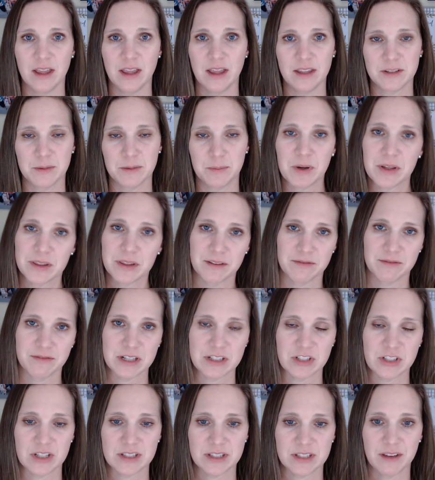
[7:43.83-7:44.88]
to put in the
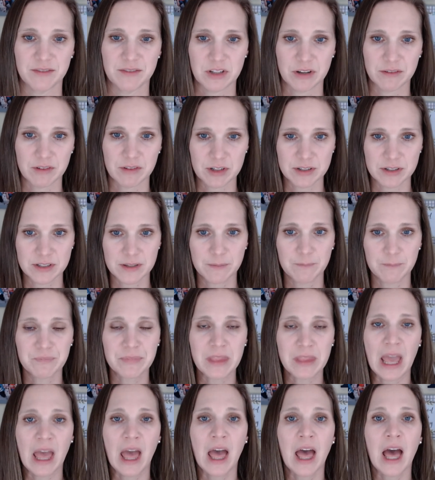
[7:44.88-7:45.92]
fridge as leftovers.
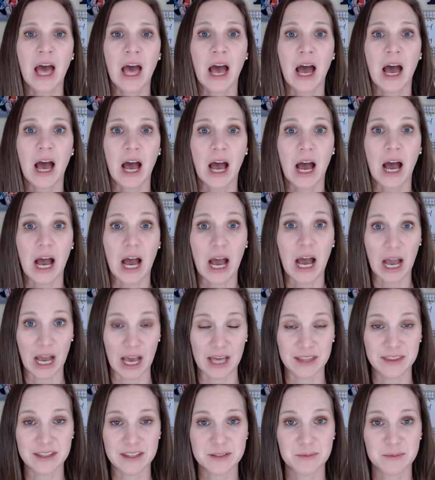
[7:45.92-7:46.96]

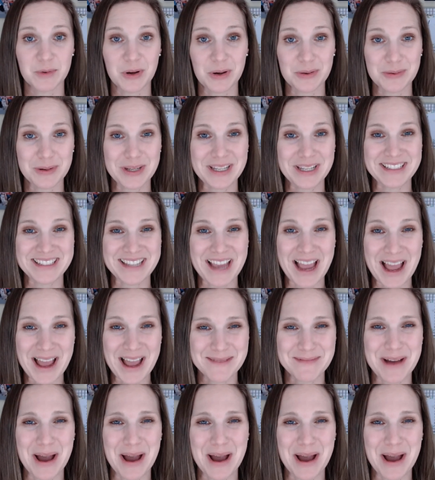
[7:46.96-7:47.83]
At this moment in time,